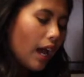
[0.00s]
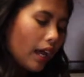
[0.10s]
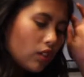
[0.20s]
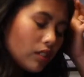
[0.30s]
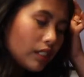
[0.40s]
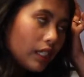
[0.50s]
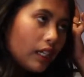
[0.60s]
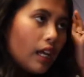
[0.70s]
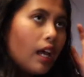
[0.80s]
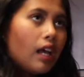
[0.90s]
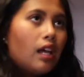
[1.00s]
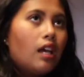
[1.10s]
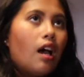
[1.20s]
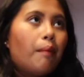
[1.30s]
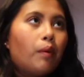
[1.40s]
actually,
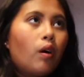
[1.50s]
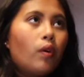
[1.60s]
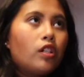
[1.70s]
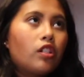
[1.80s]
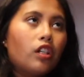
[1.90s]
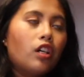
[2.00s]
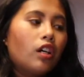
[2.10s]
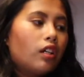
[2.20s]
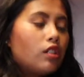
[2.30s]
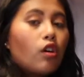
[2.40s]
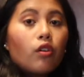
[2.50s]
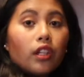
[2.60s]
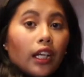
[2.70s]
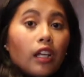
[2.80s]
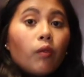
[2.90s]
I'm going to cook. So
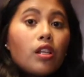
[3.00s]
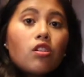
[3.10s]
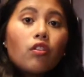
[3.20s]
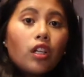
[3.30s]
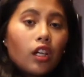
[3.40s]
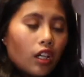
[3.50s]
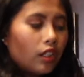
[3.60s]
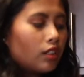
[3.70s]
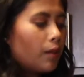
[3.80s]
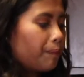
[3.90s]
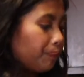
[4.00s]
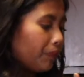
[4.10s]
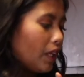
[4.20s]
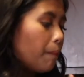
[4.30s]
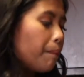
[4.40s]
the quinoa is already cooked,
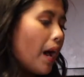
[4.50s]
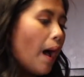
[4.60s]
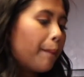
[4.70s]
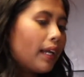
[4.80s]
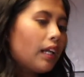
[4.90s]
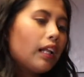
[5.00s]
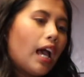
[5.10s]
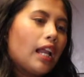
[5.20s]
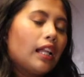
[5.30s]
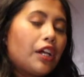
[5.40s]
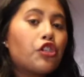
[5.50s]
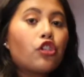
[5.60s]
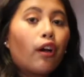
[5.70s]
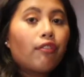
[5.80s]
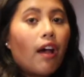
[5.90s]
but I'm gonna kind of like
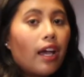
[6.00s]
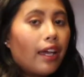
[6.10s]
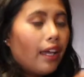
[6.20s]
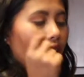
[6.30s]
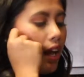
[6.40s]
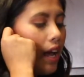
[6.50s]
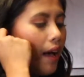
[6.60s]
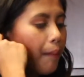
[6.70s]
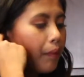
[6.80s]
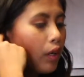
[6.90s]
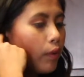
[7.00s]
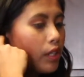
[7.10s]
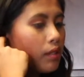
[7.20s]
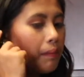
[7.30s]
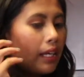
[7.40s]
stir fry it. I'm going
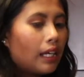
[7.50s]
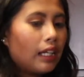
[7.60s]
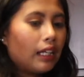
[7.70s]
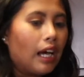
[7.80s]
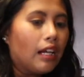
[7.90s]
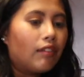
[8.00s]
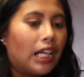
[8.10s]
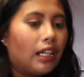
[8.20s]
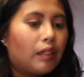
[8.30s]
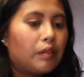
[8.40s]
to make it kind of like